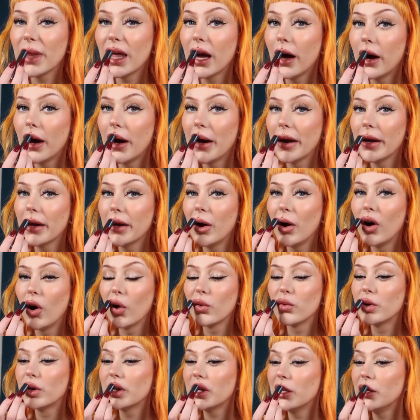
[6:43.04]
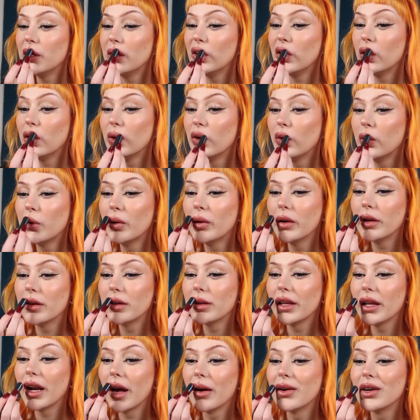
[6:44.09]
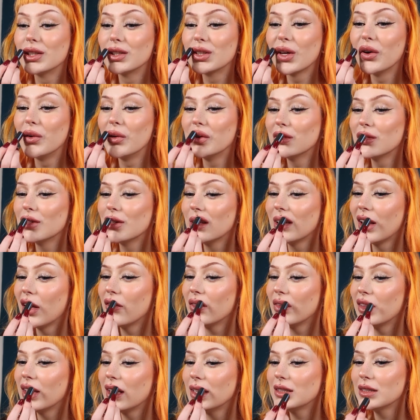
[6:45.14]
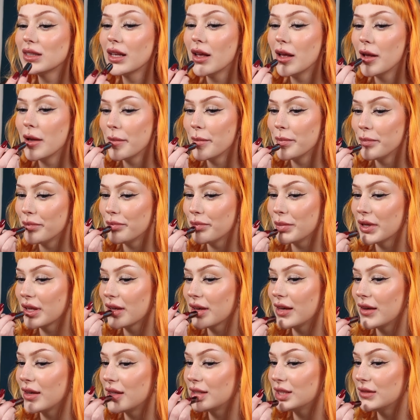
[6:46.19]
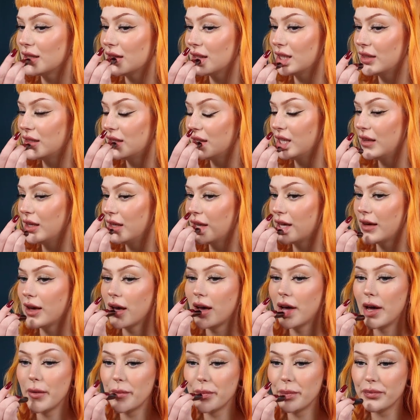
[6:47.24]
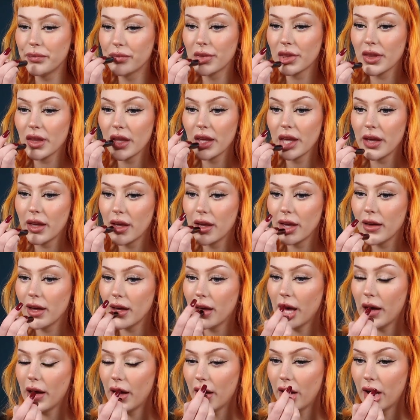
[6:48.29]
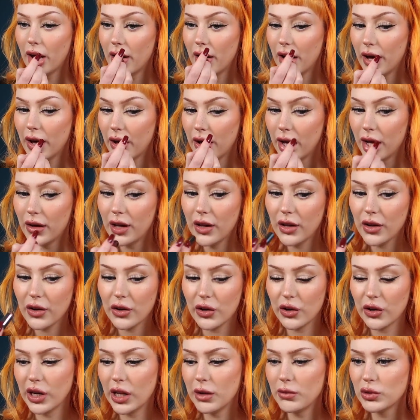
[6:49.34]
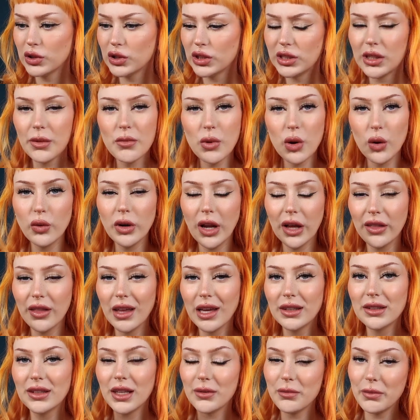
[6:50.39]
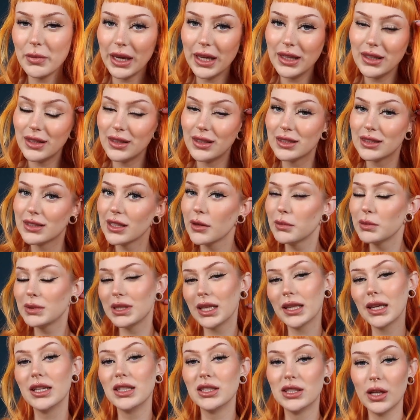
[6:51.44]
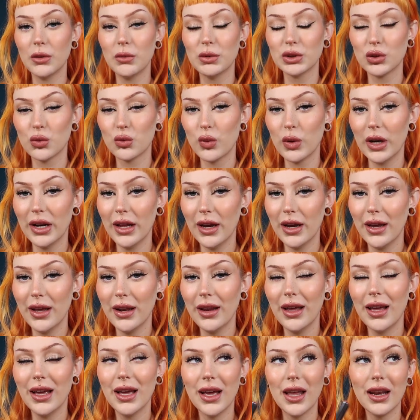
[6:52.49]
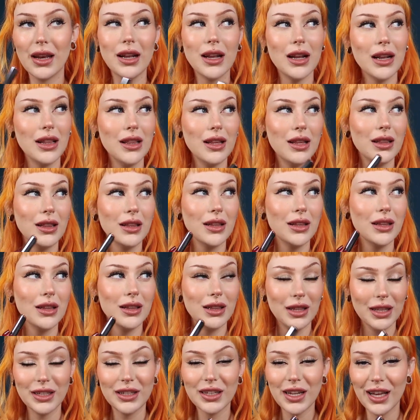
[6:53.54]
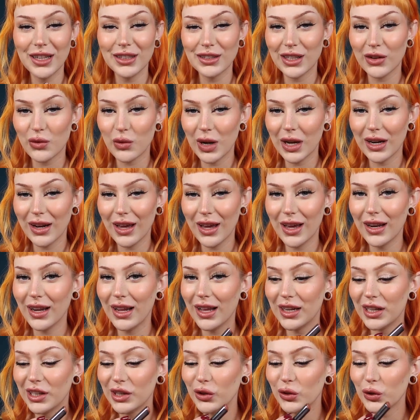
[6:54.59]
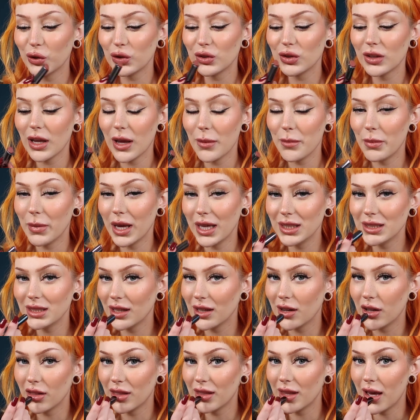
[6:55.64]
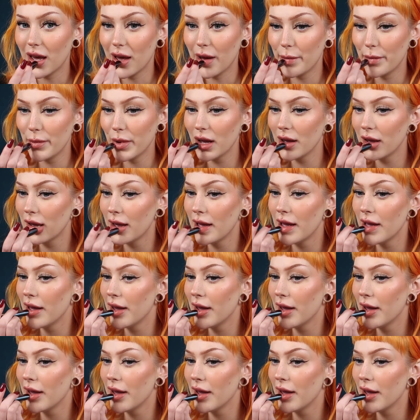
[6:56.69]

I already knew that I was going to love this. Because the, her name was Simone, I think, that made this lipstick. And she was a redhead. And Linda is a redhead. And it looked amazing on them.